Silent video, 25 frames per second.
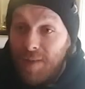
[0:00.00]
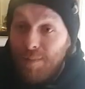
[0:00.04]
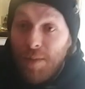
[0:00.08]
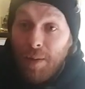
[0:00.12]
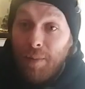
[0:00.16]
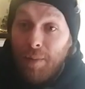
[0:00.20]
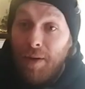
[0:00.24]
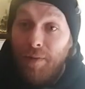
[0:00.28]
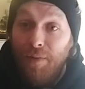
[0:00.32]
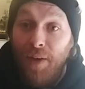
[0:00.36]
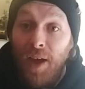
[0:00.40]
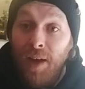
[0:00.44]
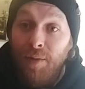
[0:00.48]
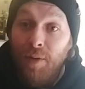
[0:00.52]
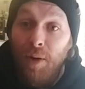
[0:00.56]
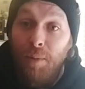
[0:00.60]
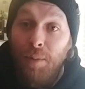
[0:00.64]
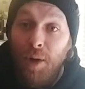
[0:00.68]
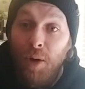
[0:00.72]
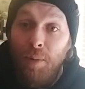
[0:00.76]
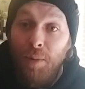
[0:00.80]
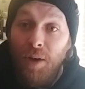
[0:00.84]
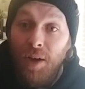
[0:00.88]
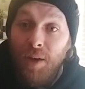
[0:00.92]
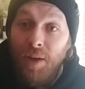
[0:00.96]
me my favourite
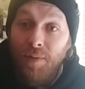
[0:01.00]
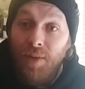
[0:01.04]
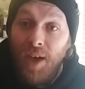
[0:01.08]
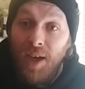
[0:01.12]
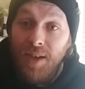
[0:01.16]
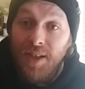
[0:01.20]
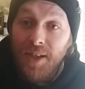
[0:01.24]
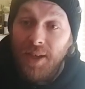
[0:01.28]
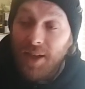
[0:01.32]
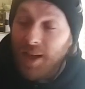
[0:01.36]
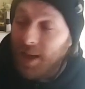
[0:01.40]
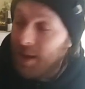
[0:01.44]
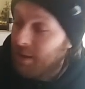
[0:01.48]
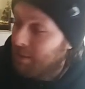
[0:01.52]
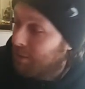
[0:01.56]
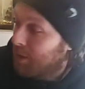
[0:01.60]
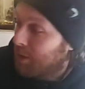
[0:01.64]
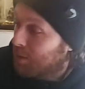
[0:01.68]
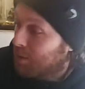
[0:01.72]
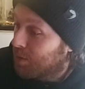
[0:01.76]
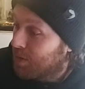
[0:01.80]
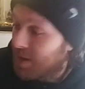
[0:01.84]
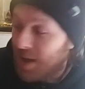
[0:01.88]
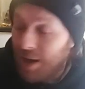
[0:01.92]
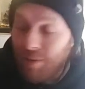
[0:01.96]
moment of yesterday, which
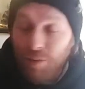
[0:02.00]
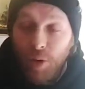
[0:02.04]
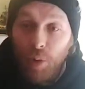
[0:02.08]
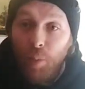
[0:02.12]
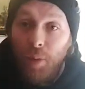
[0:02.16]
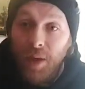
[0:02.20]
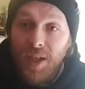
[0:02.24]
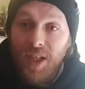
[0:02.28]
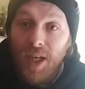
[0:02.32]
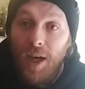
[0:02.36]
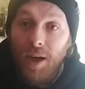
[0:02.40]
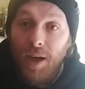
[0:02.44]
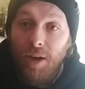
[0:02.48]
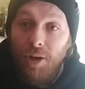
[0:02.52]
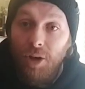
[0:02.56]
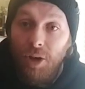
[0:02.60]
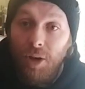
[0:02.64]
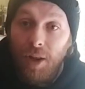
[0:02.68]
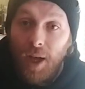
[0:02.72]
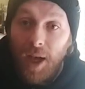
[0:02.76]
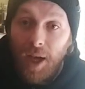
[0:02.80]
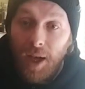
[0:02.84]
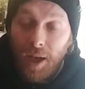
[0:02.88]
was that rugby tackle.